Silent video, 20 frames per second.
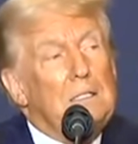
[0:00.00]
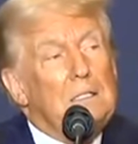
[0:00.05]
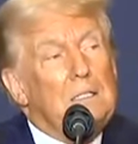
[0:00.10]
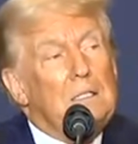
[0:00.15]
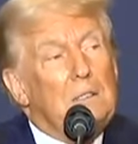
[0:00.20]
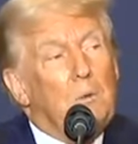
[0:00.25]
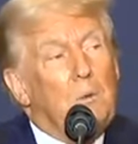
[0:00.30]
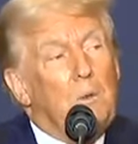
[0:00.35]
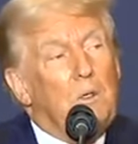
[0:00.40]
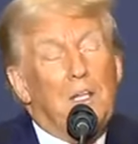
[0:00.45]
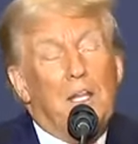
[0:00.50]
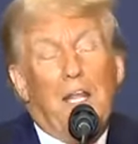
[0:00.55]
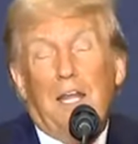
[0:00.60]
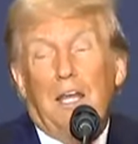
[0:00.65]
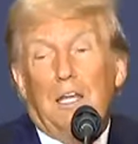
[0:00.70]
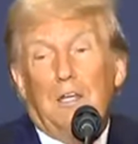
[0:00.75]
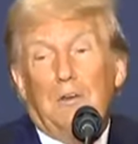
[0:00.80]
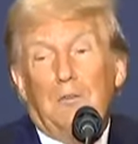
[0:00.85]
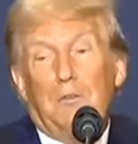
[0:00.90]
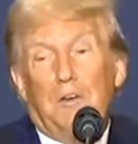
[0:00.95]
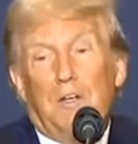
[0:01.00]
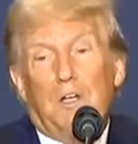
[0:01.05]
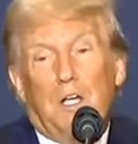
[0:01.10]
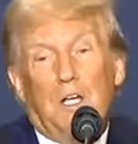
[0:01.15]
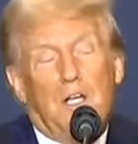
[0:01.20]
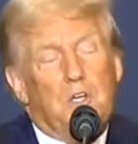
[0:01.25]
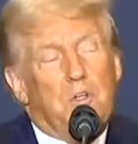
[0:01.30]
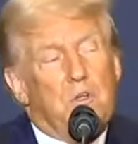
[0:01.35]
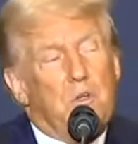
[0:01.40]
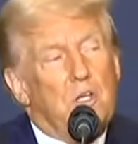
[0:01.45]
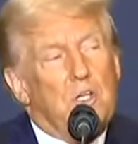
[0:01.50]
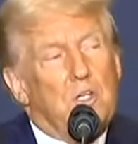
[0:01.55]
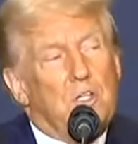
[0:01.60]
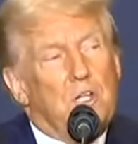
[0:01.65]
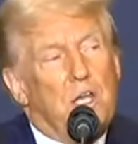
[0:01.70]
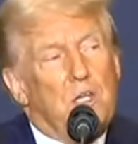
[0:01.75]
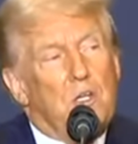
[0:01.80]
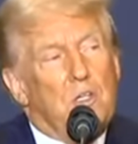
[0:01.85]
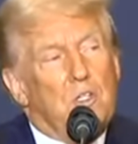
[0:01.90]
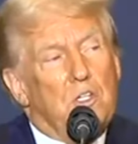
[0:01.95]
with a lot of different countries. I
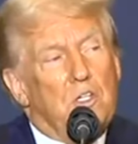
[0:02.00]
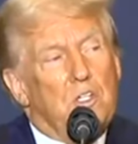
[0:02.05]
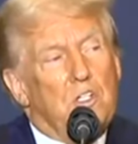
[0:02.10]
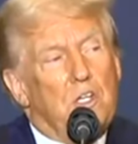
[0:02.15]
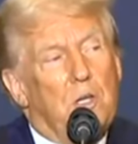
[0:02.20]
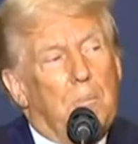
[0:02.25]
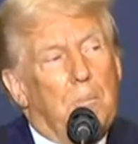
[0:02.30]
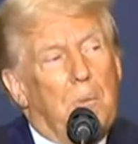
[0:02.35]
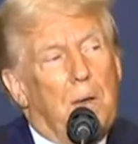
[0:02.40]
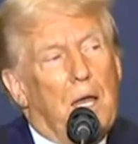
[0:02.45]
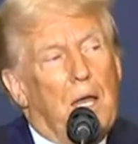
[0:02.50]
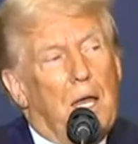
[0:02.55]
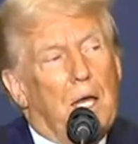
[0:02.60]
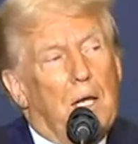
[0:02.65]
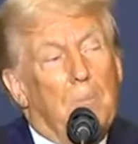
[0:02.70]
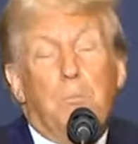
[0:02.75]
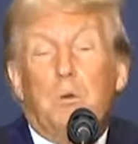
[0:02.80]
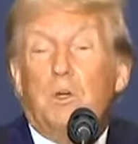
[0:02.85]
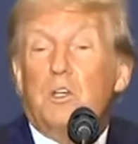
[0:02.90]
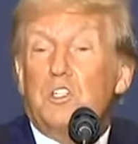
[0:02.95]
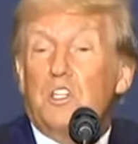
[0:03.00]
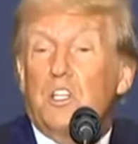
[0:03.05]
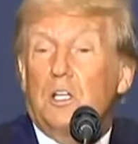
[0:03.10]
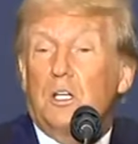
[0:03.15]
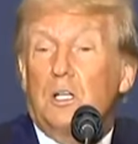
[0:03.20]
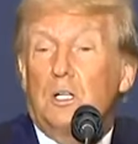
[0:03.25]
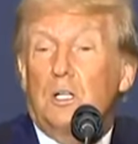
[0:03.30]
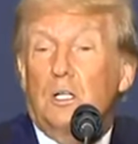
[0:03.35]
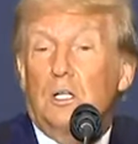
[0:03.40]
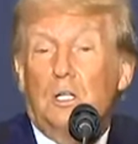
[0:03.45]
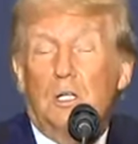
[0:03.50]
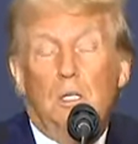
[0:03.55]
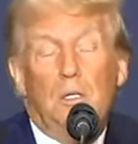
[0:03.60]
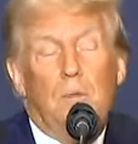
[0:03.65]
used to sit back, Brazil.